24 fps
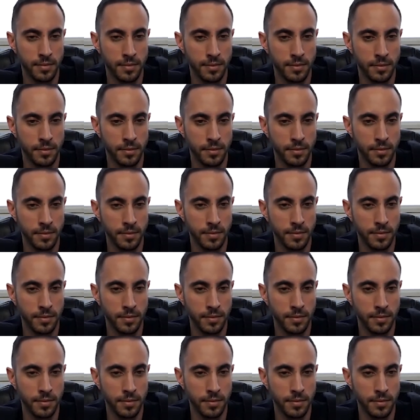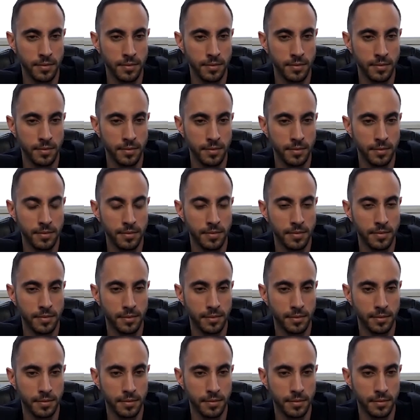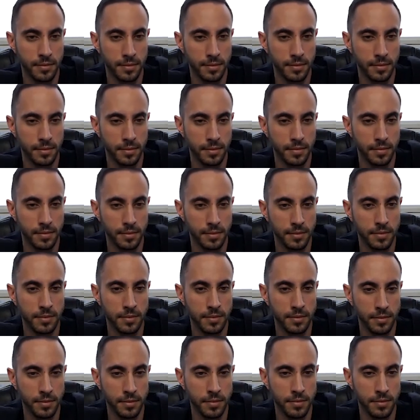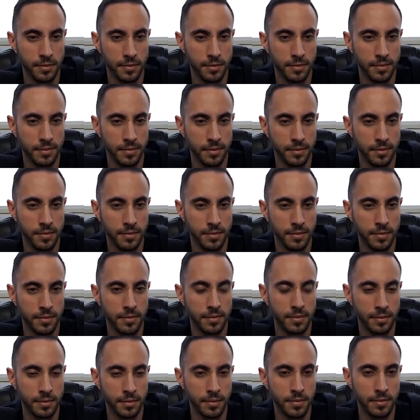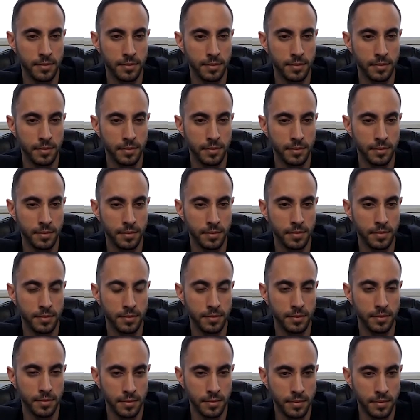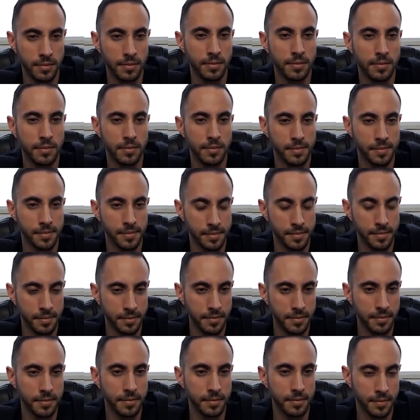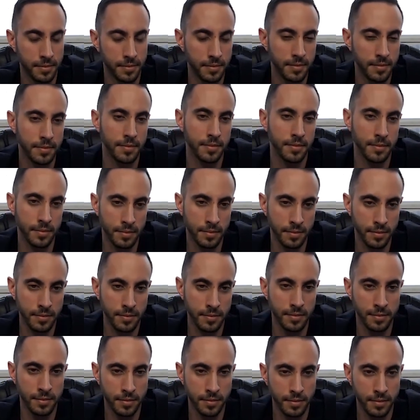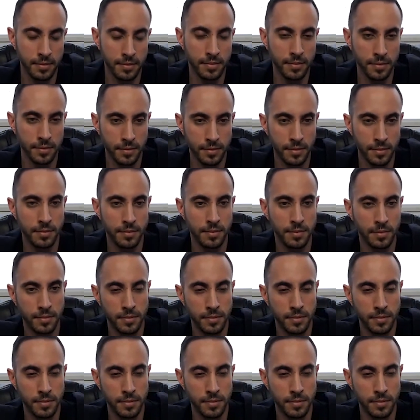The person shown says nothing.